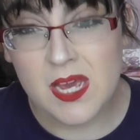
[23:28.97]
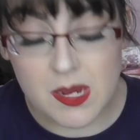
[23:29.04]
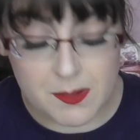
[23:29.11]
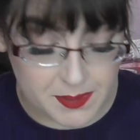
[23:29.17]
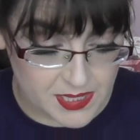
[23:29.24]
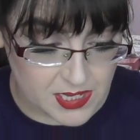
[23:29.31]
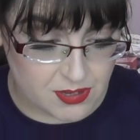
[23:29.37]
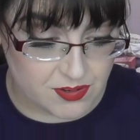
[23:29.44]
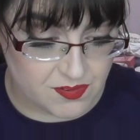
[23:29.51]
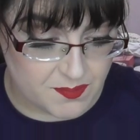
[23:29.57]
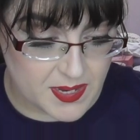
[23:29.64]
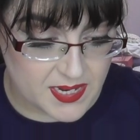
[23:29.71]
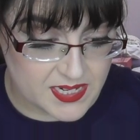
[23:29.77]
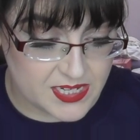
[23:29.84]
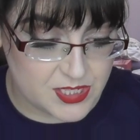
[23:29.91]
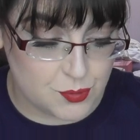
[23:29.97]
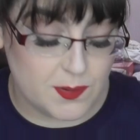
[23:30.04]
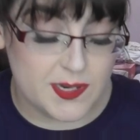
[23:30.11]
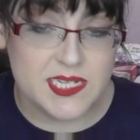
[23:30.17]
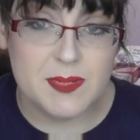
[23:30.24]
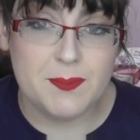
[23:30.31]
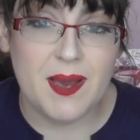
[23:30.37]
But they could have made it a
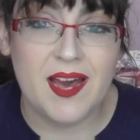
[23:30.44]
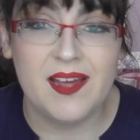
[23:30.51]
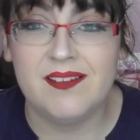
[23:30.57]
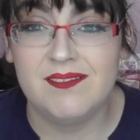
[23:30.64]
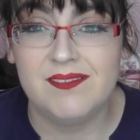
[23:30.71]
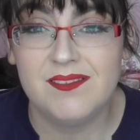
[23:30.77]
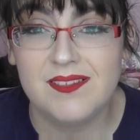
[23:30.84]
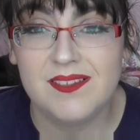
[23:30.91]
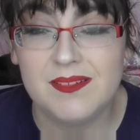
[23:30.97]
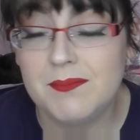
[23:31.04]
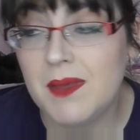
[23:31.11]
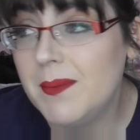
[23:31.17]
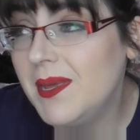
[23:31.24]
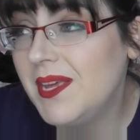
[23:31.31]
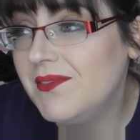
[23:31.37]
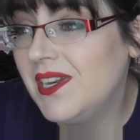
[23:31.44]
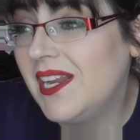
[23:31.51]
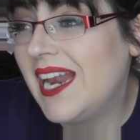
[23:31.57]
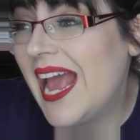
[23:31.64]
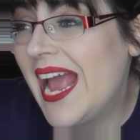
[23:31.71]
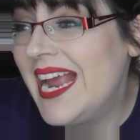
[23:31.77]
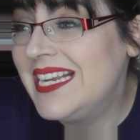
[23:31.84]
20 pan, maybe even
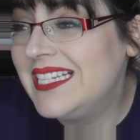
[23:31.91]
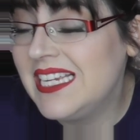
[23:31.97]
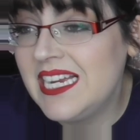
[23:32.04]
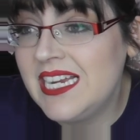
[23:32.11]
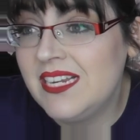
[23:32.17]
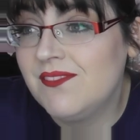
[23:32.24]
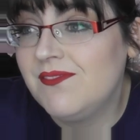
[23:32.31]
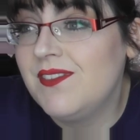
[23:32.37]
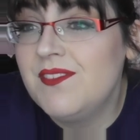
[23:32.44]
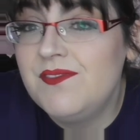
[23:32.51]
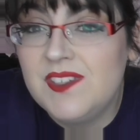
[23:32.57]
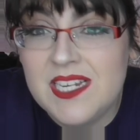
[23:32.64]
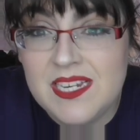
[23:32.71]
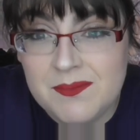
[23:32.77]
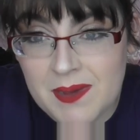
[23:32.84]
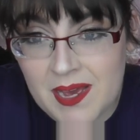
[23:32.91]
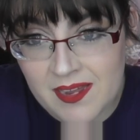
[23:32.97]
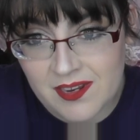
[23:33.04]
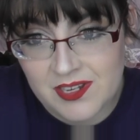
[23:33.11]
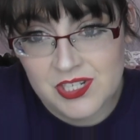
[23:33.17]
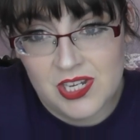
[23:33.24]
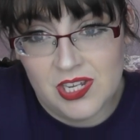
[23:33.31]
an 18, 15 pan
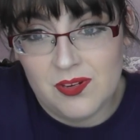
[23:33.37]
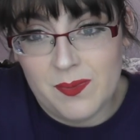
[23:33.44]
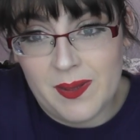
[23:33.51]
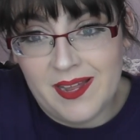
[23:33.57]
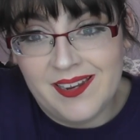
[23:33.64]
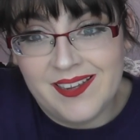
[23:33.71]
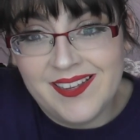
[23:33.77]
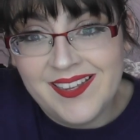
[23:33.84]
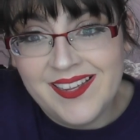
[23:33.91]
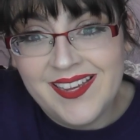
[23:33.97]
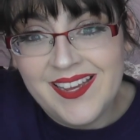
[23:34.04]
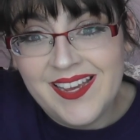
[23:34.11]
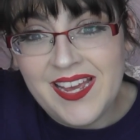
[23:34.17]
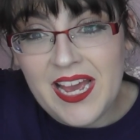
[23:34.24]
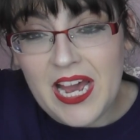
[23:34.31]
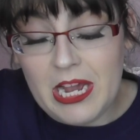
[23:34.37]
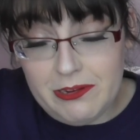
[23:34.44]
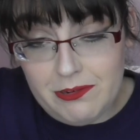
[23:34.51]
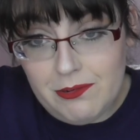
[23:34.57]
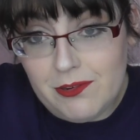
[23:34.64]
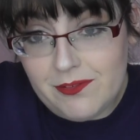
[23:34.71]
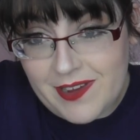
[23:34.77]
eyeshadow palette. And
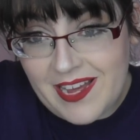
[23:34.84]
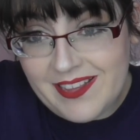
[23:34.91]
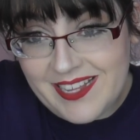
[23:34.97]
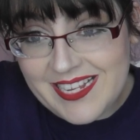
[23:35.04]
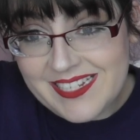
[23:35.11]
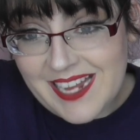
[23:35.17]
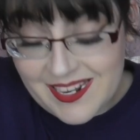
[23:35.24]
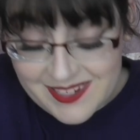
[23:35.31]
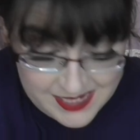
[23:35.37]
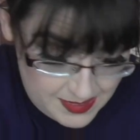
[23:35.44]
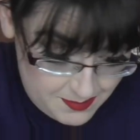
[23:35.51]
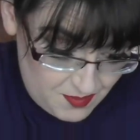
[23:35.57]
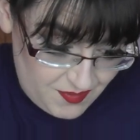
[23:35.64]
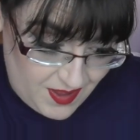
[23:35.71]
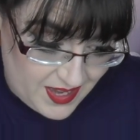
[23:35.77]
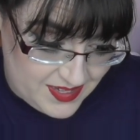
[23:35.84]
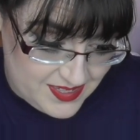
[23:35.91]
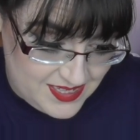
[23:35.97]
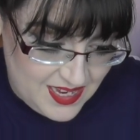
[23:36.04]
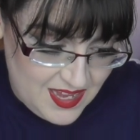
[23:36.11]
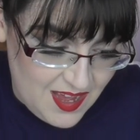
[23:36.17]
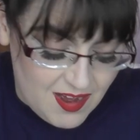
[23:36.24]
we would have had the exact same
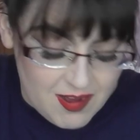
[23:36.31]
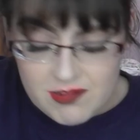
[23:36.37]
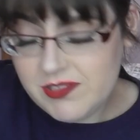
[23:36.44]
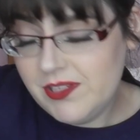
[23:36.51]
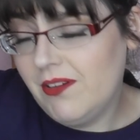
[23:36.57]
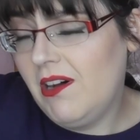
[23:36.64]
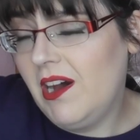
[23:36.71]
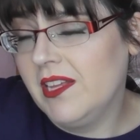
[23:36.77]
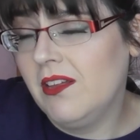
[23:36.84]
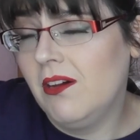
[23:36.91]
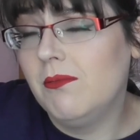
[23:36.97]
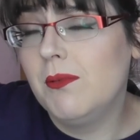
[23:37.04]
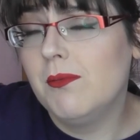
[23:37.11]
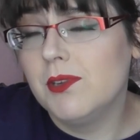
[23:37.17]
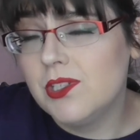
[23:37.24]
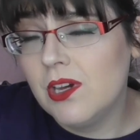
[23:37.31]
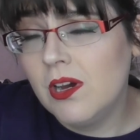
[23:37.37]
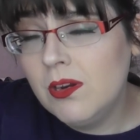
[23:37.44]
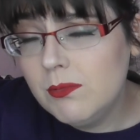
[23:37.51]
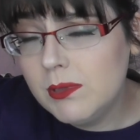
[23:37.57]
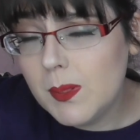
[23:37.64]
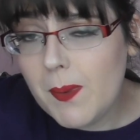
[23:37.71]
effect. Also, I thought we were
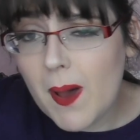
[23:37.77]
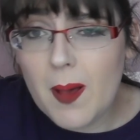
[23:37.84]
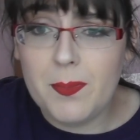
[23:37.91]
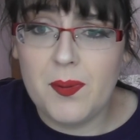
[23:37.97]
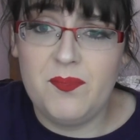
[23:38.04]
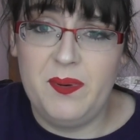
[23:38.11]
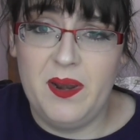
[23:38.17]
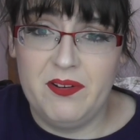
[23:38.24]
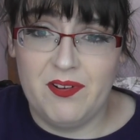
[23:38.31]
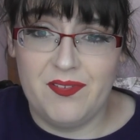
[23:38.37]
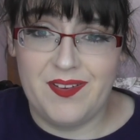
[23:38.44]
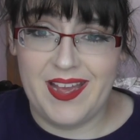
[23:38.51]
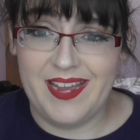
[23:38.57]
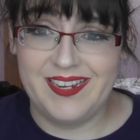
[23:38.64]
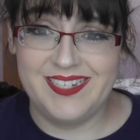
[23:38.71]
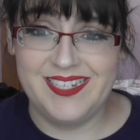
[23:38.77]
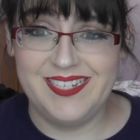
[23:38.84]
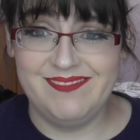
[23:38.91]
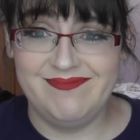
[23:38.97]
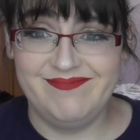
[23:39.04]
done with the pop-up bloom effect.